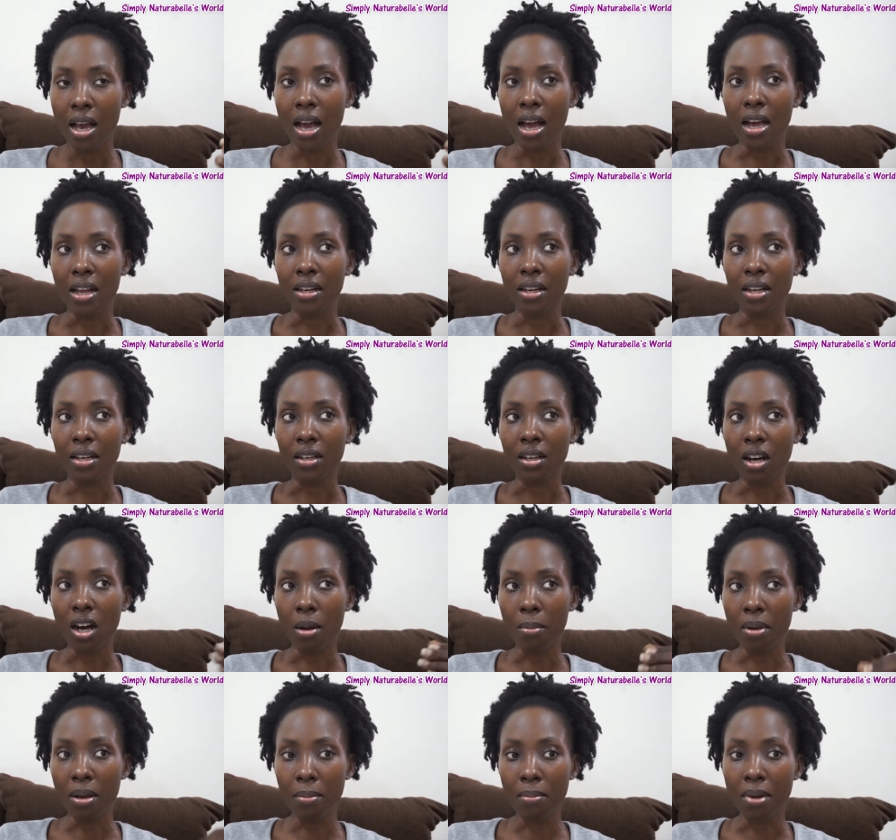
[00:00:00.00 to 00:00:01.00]
And then
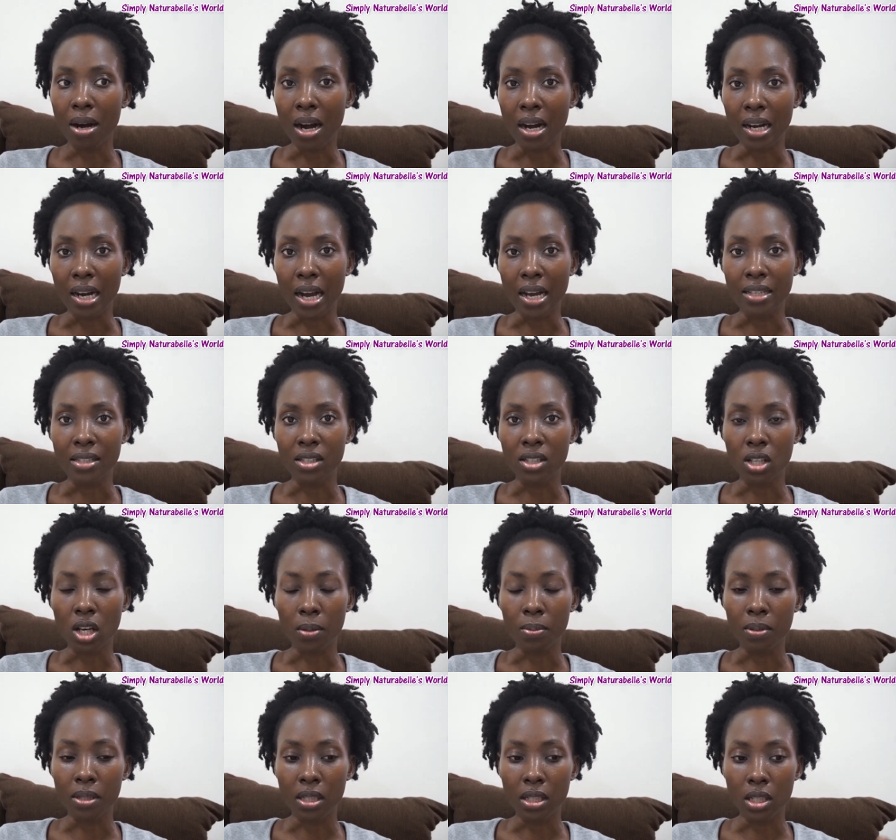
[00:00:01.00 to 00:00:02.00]
coming back, I
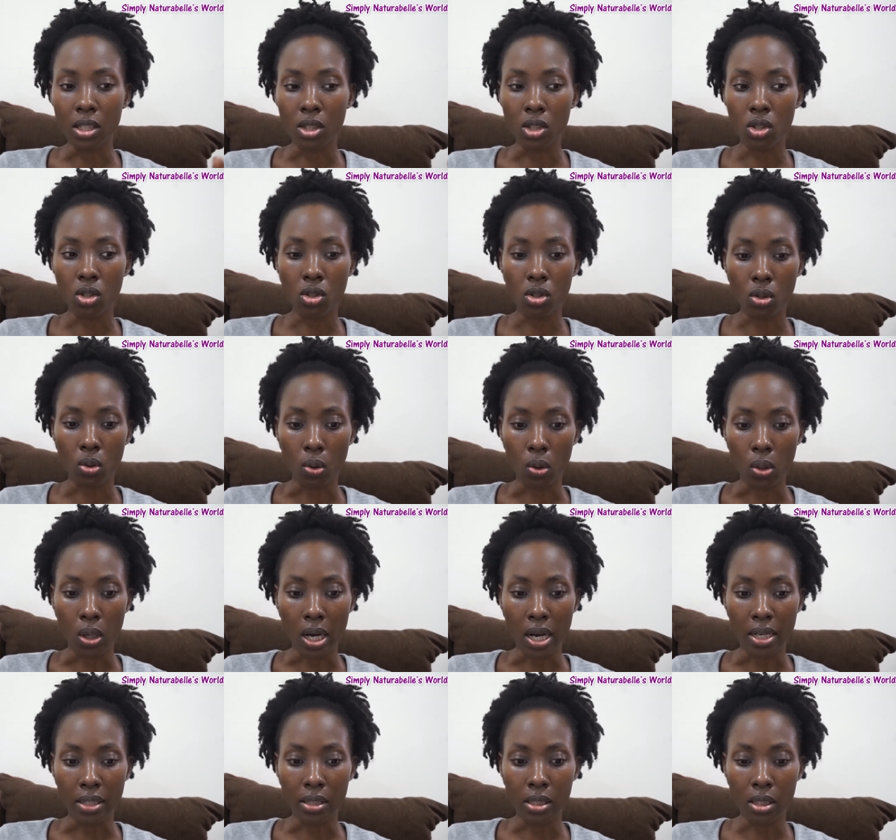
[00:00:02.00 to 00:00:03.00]
stopped in a store. I
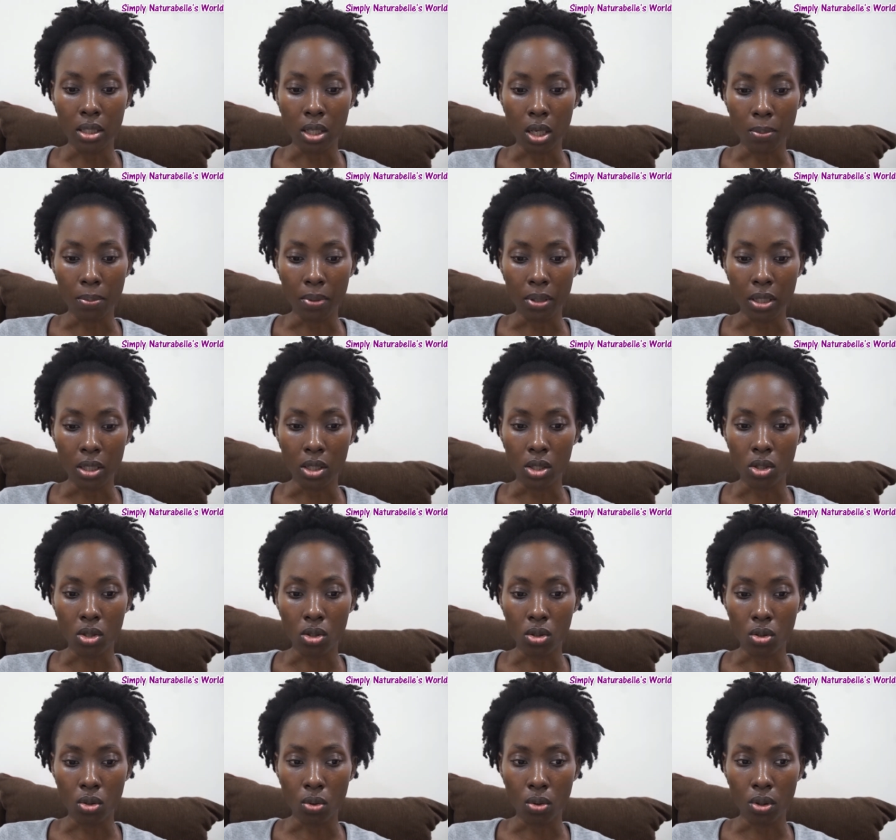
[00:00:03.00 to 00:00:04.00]
had to stop in a
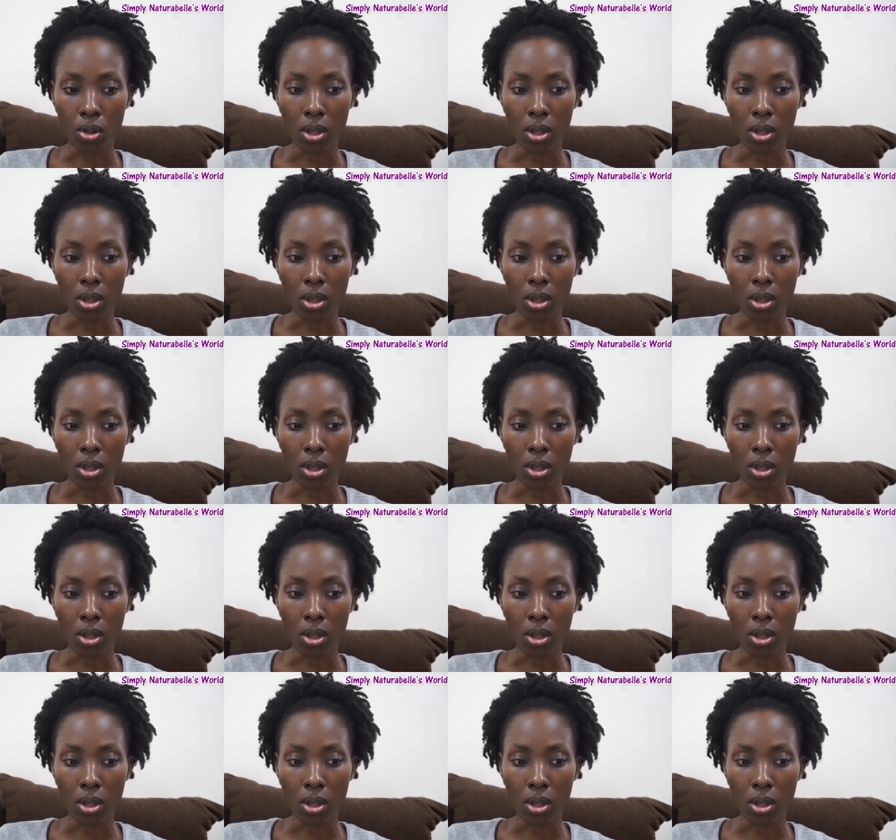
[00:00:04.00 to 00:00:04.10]
store.